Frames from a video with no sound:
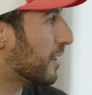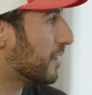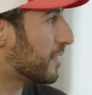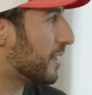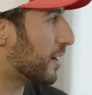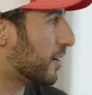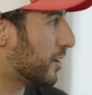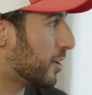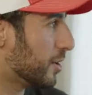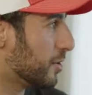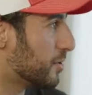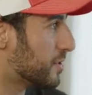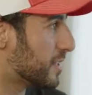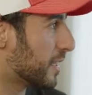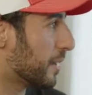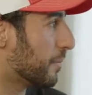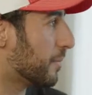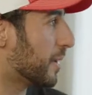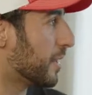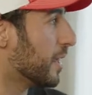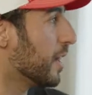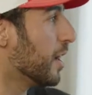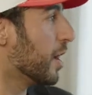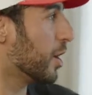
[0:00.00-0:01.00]
that they're using. I
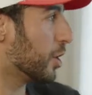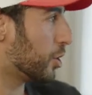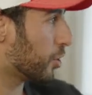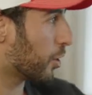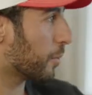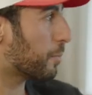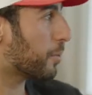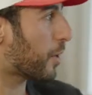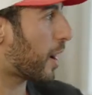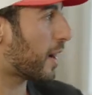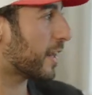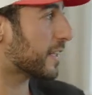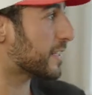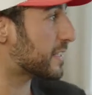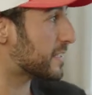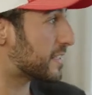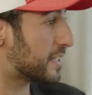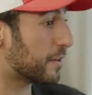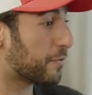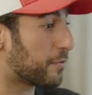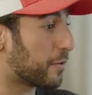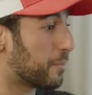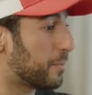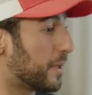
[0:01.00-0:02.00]
mean, your product is
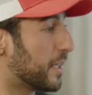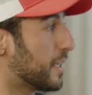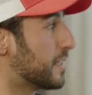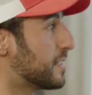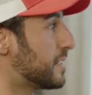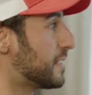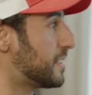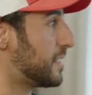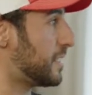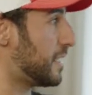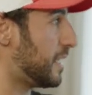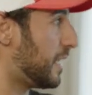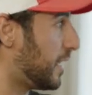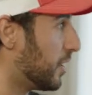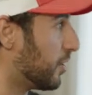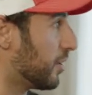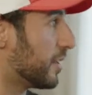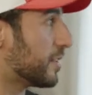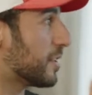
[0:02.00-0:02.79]
different because it's yield,